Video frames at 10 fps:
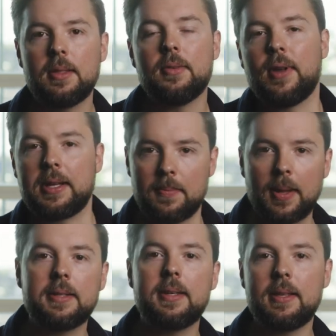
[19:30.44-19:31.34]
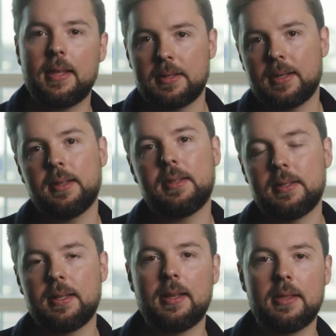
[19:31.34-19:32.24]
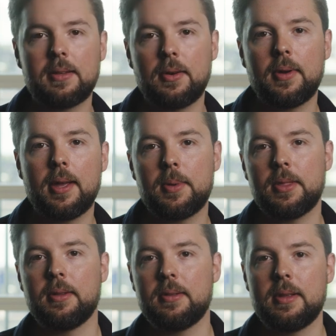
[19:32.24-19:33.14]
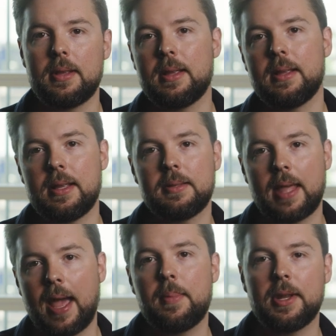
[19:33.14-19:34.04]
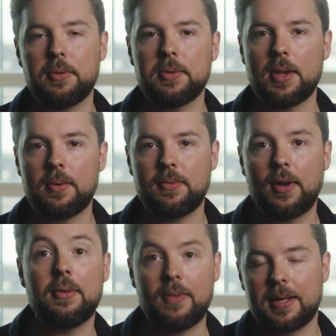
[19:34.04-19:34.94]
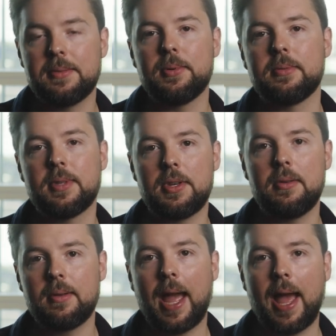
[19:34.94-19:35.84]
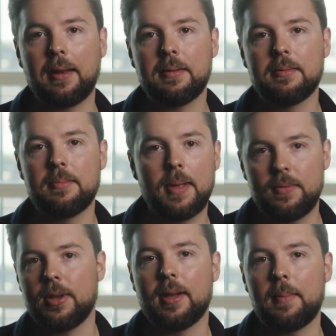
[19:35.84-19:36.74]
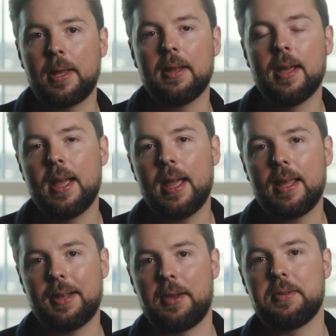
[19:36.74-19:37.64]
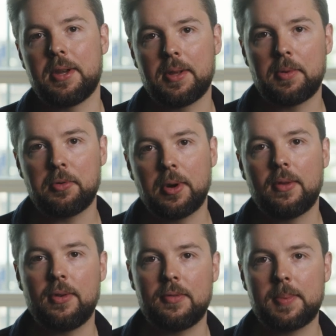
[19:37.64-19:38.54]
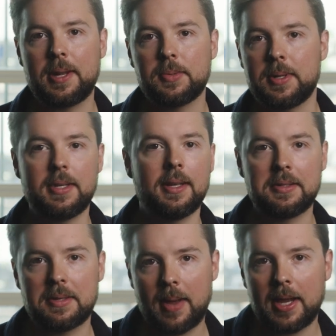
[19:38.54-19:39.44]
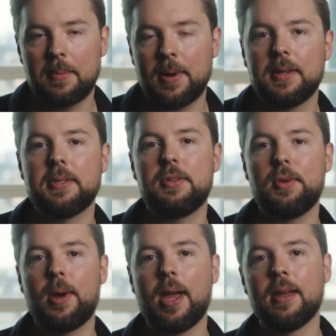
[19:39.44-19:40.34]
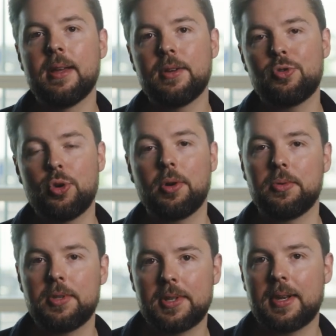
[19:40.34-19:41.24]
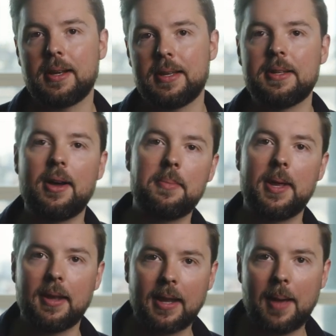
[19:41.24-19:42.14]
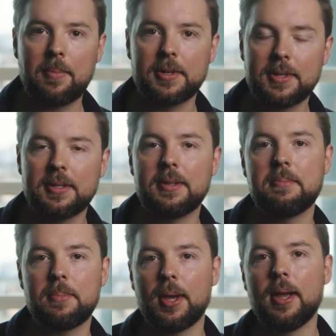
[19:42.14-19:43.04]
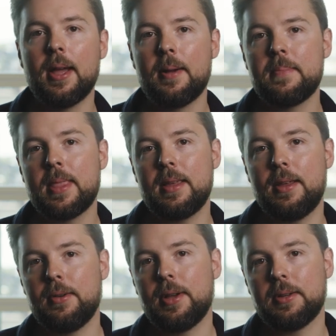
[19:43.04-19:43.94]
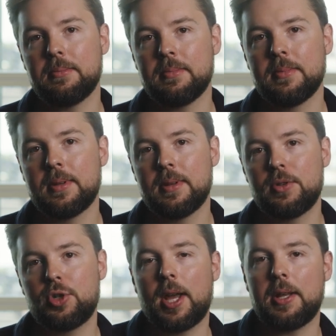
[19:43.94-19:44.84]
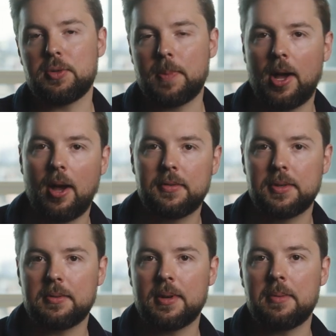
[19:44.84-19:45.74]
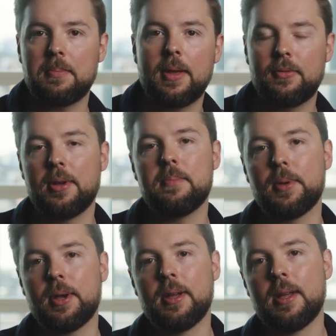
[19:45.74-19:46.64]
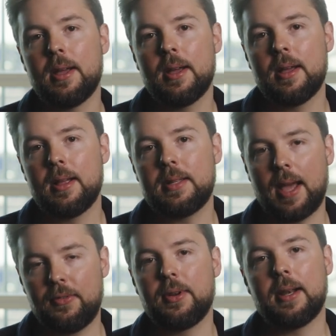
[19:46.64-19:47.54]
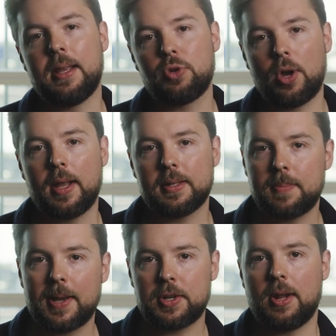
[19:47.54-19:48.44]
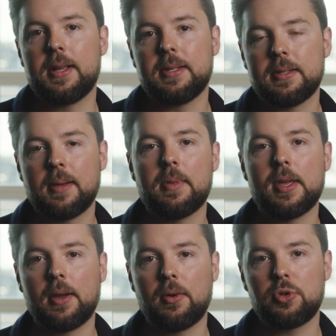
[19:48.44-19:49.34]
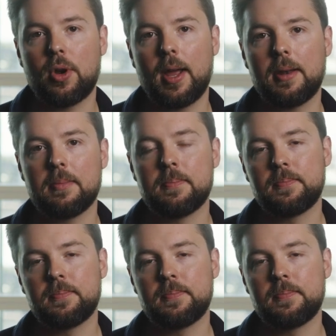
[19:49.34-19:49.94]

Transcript: the flexibility and the uncertainty in this career, but the, there, but it also is very flexible. So you can pivot. I mean, you know, don't get me wrong. If you've spent 20 years as a makeup artist, you might struggle to suddenly start being a camera assistant, but you can change paths and, and pivot. But definitely try and specialize in something or try and